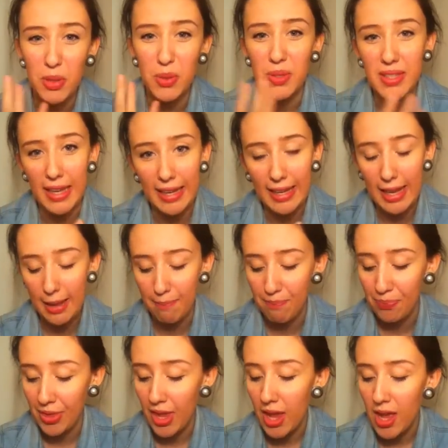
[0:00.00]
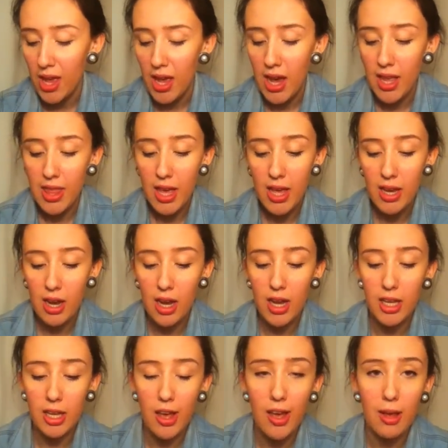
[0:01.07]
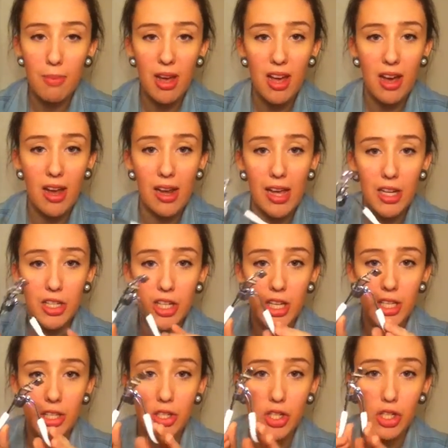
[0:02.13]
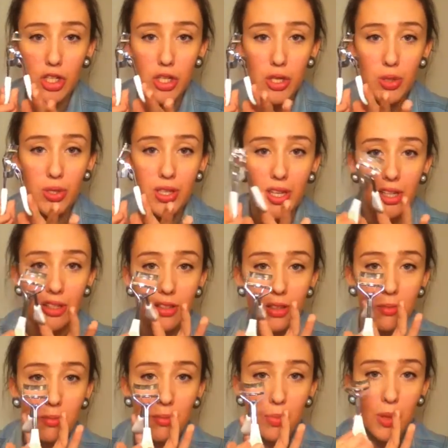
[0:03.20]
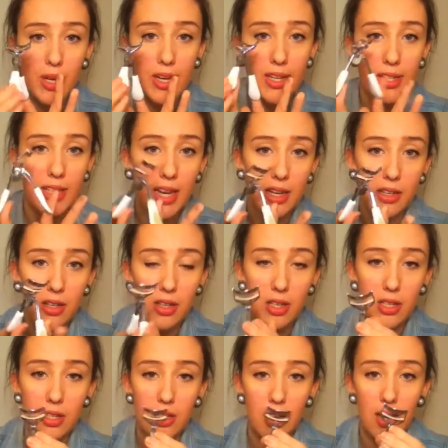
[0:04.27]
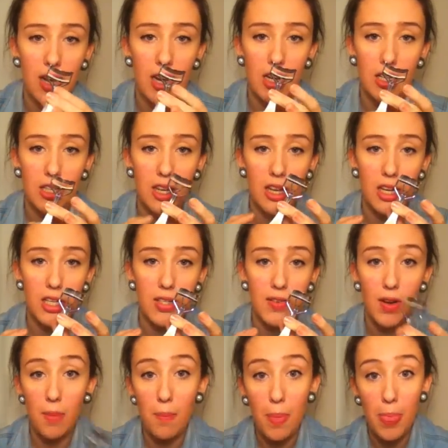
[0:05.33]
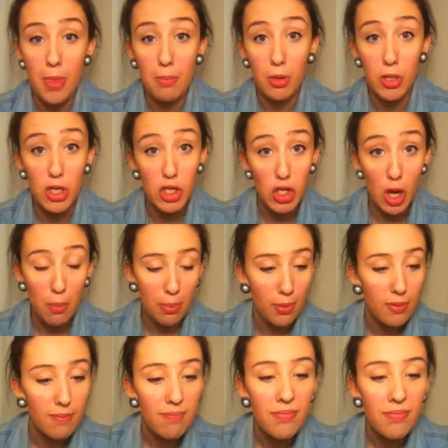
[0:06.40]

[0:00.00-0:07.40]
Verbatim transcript: sort of sink in. And then I curl my eyelashes just using some pretty standard eyelash colours from the Body Shop.